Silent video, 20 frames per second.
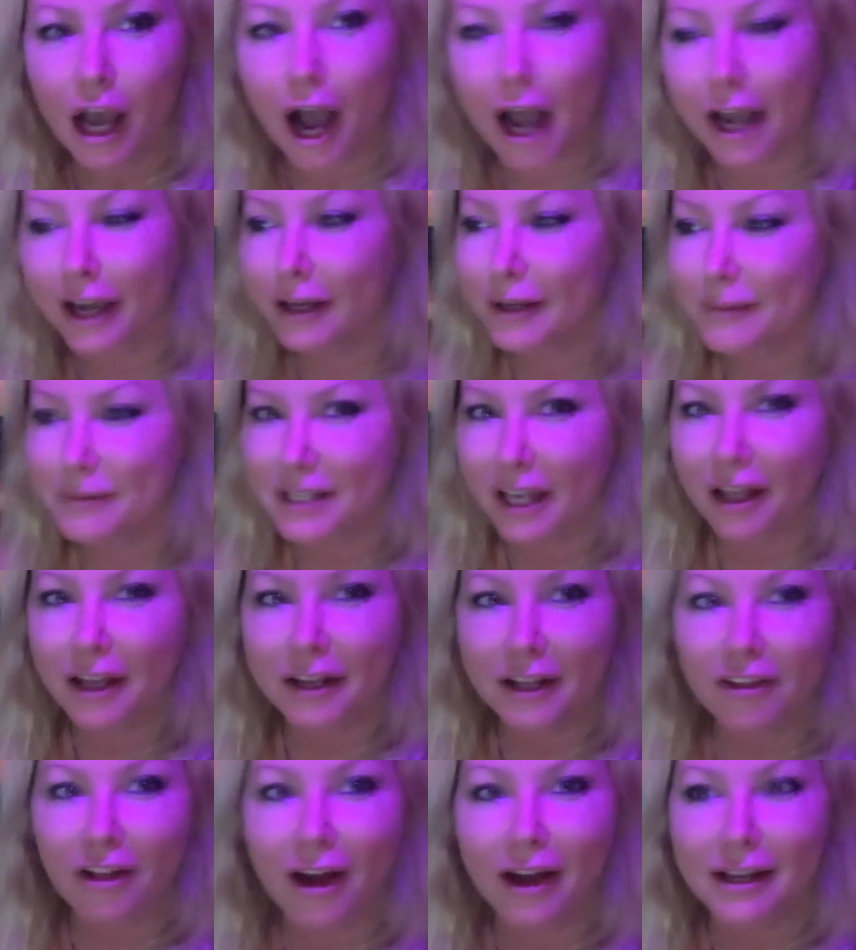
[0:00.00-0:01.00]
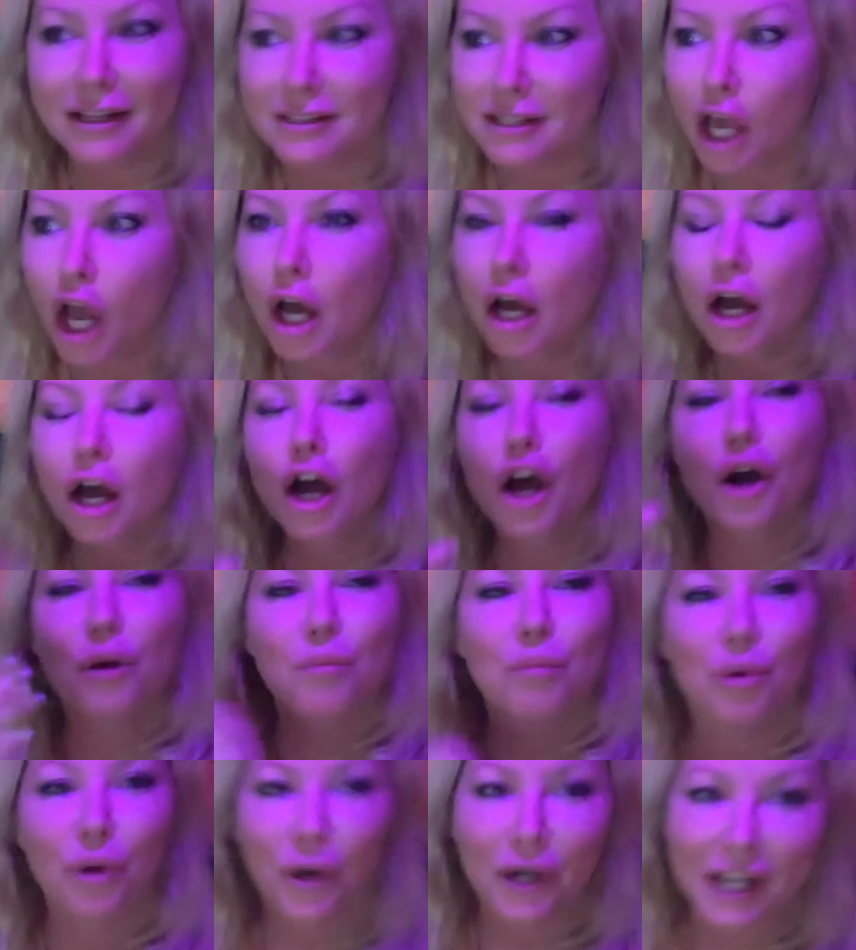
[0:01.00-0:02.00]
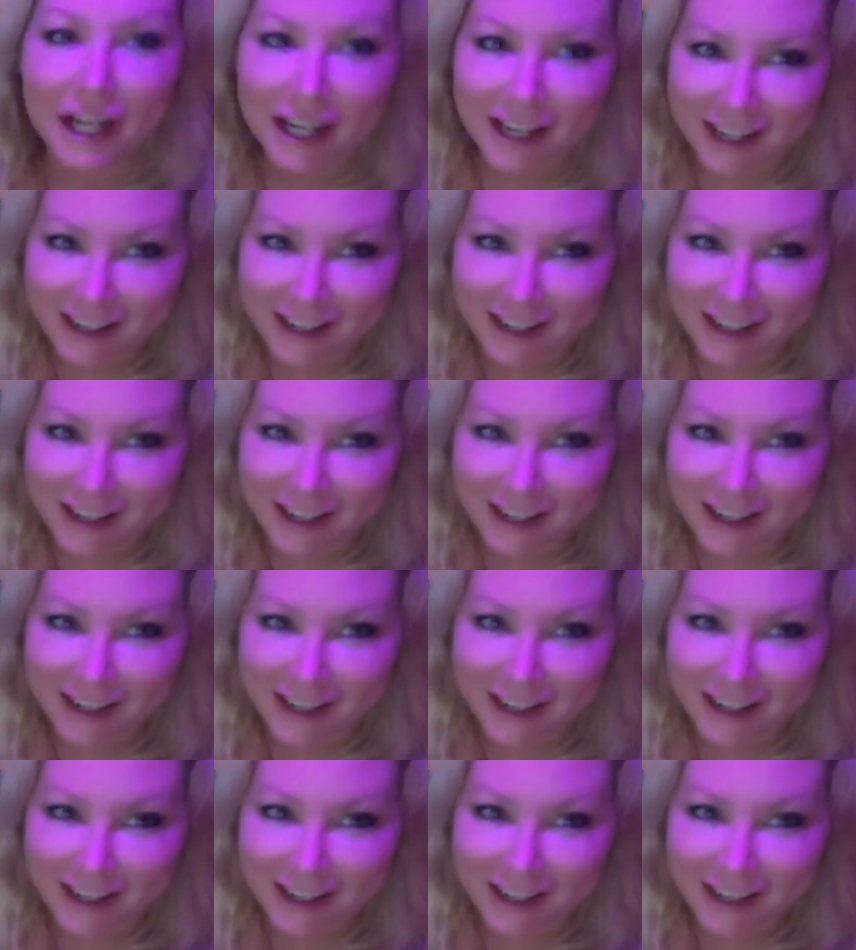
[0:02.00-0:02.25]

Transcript: I keep telling clients, breathe,